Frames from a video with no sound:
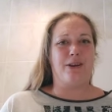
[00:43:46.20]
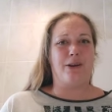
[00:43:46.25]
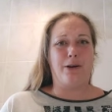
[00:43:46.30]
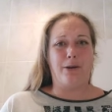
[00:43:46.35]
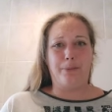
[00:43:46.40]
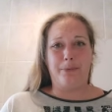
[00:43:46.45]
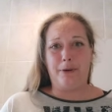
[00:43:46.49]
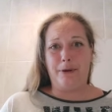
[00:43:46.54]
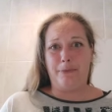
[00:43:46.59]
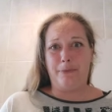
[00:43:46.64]

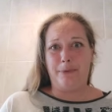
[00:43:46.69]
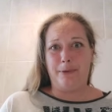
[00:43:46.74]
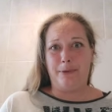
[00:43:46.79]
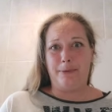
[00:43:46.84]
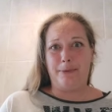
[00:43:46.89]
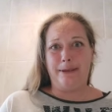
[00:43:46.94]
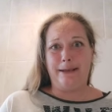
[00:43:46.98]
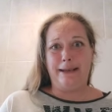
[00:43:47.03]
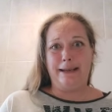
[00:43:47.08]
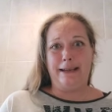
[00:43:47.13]
hypo
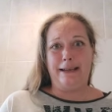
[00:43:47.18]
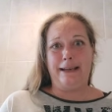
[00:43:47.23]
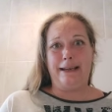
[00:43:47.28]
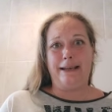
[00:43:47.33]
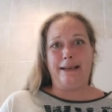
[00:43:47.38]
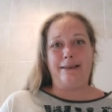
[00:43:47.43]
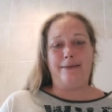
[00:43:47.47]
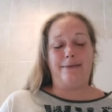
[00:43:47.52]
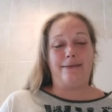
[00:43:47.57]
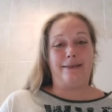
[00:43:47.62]

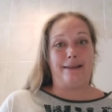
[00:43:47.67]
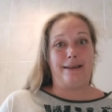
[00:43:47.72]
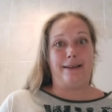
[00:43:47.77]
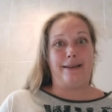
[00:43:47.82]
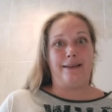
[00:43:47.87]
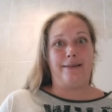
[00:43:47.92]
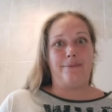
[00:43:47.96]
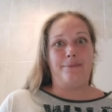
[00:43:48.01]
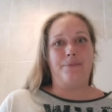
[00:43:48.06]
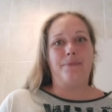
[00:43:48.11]
movie.
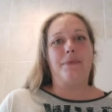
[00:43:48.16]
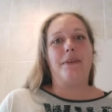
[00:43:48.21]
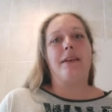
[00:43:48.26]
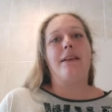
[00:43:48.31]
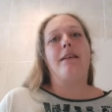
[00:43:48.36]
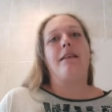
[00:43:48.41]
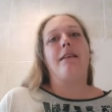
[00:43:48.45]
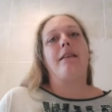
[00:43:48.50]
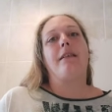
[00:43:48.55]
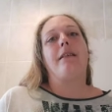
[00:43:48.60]
That.
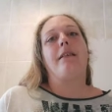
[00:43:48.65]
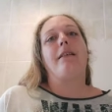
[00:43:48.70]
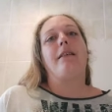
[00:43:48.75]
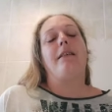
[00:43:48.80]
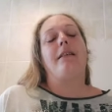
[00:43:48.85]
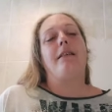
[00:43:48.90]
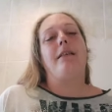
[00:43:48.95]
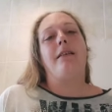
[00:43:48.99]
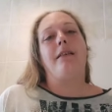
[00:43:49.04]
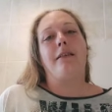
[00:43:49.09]

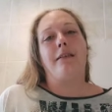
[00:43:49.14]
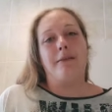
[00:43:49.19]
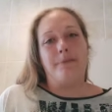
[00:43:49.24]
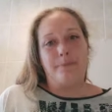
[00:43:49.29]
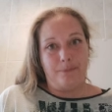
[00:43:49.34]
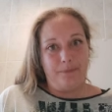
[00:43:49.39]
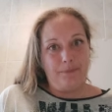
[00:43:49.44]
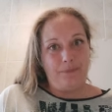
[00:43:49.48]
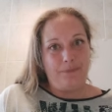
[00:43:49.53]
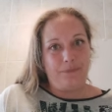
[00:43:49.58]

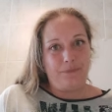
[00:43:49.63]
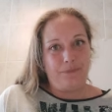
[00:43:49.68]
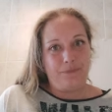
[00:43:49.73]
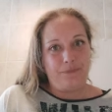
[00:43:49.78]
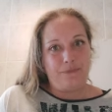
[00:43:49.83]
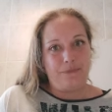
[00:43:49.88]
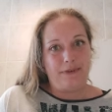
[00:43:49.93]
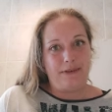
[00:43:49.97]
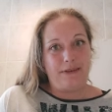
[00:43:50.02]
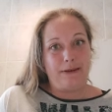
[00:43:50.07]
Um,
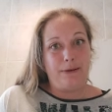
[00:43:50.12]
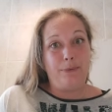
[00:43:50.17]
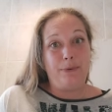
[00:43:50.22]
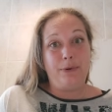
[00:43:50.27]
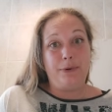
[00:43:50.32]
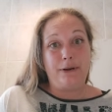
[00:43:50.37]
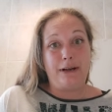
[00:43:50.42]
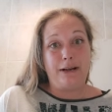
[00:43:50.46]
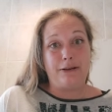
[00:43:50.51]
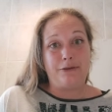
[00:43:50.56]
so
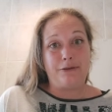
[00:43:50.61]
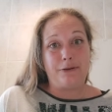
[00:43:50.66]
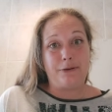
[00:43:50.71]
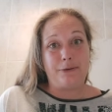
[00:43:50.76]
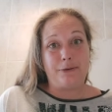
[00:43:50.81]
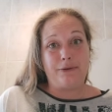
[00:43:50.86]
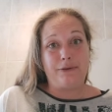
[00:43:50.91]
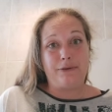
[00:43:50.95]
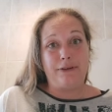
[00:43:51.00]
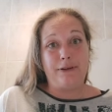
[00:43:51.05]
we'll catch up
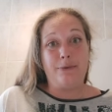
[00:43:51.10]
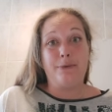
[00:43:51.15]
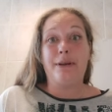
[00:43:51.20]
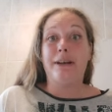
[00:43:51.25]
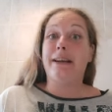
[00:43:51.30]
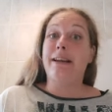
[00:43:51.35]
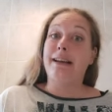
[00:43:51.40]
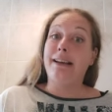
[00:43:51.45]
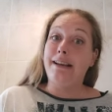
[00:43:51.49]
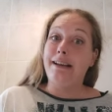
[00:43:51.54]
with you
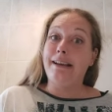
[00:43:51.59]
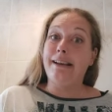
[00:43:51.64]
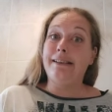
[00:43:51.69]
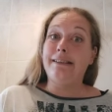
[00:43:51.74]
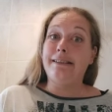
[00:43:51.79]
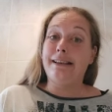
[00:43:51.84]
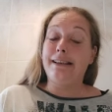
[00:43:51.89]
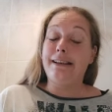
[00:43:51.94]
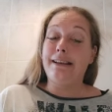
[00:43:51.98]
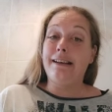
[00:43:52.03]
when Hay
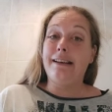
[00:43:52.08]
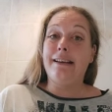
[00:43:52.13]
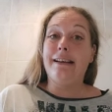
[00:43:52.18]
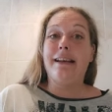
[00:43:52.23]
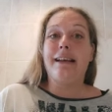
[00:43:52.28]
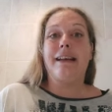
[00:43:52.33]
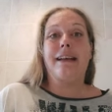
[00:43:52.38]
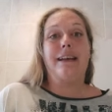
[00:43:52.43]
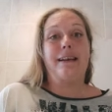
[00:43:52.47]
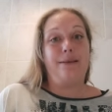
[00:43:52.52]
gets here
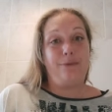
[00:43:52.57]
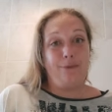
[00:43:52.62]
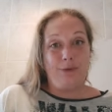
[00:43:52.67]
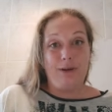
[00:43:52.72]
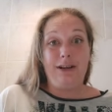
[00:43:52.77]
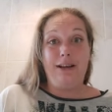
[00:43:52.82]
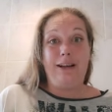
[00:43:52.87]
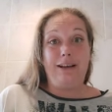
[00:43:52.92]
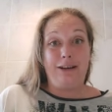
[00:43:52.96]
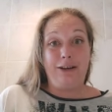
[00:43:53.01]
and
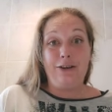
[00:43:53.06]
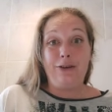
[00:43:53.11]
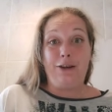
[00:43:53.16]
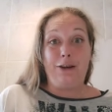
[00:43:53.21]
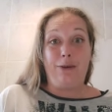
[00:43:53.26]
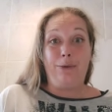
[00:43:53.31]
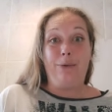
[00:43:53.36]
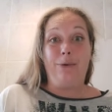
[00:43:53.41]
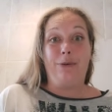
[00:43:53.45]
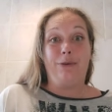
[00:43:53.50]
we'll let you
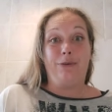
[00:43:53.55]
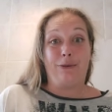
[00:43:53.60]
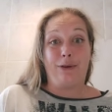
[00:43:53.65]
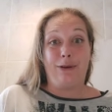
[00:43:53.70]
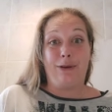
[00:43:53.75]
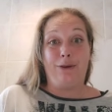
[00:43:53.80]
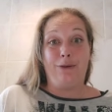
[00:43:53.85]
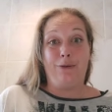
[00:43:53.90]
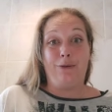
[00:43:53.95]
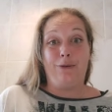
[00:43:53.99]
know what's
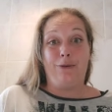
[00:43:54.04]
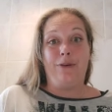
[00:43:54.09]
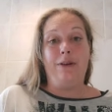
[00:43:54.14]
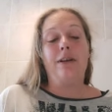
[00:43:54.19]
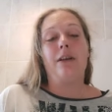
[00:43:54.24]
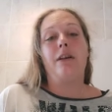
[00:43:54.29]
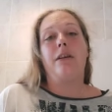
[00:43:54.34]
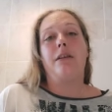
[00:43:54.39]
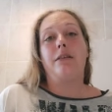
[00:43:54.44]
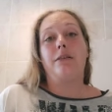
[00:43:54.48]
going on.
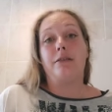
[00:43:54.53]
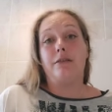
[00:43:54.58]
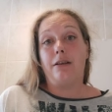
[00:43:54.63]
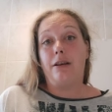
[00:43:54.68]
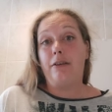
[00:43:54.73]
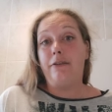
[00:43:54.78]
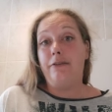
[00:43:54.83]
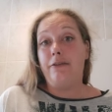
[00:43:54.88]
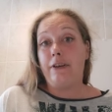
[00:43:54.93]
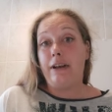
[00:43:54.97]

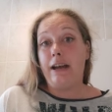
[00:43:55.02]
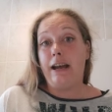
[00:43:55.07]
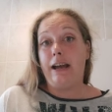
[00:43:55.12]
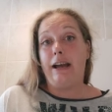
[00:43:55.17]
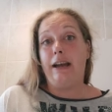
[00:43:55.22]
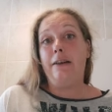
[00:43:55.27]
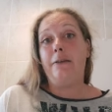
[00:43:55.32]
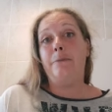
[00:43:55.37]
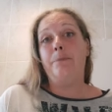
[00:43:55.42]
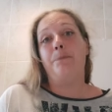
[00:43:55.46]
Don't
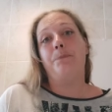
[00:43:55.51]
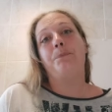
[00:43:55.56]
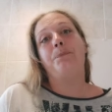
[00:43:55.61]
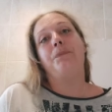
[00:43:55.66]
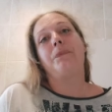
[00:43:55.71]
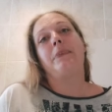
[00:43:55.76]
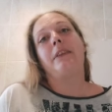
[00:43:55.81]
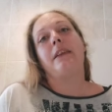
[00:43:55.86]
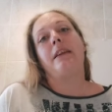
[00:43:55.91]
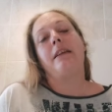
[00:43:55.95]
forget,
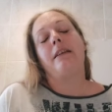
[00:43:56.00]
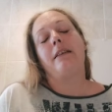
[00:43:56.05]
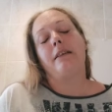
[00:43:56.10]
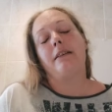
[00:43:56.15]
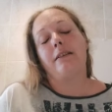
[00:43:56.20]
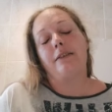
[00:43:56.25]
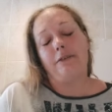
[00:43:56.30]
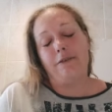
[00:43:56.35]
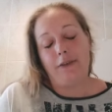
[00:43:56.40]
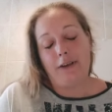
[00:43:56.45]

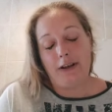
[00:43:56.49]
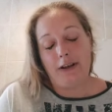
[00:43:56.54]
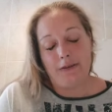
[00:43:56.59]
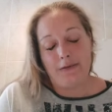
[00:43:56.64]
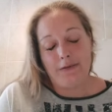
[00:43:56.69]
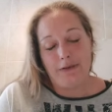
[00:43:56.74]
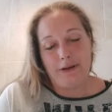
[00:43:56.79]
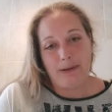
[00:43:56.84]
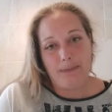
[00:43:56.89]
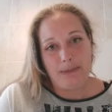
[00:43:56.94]

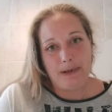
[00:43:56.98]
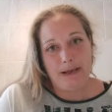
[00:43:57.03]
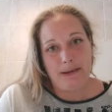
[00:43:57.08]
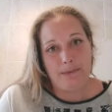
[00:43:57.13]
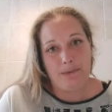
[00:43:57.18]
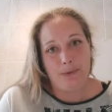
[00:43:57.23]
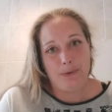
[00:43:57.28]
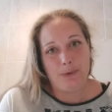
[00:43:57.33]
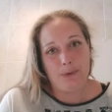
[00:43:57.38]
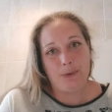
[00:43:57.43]
first three
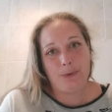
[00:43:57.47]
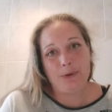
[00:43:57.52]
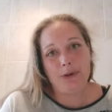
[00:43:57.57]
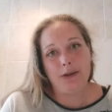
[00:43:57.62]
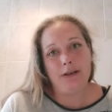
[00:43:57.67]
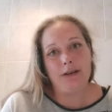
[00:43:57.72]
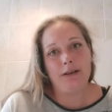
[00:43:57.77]
people